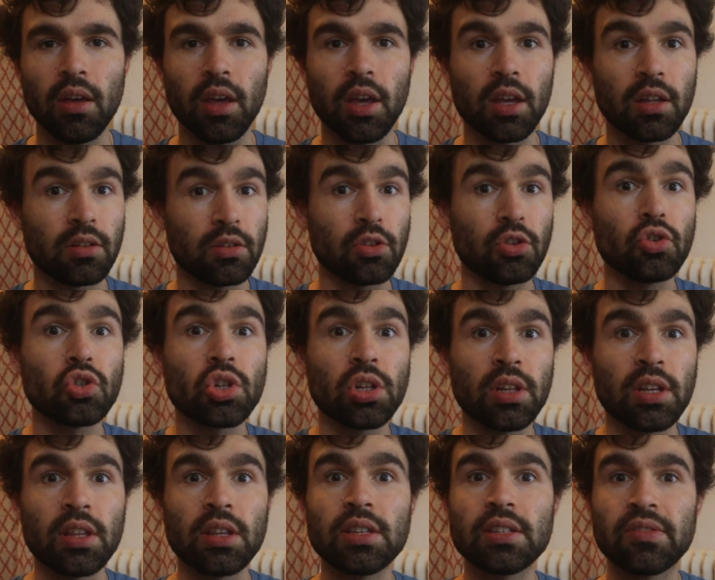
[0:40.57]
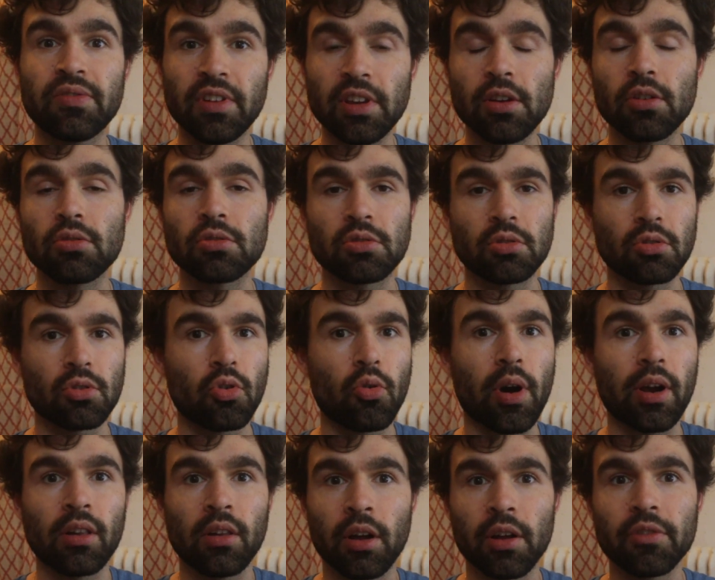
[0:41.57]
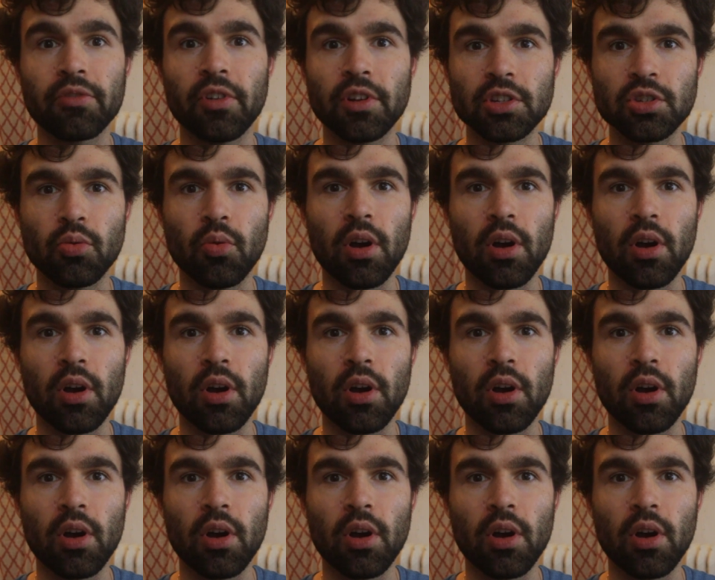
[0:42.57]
And usually these videos are quite a lot of fun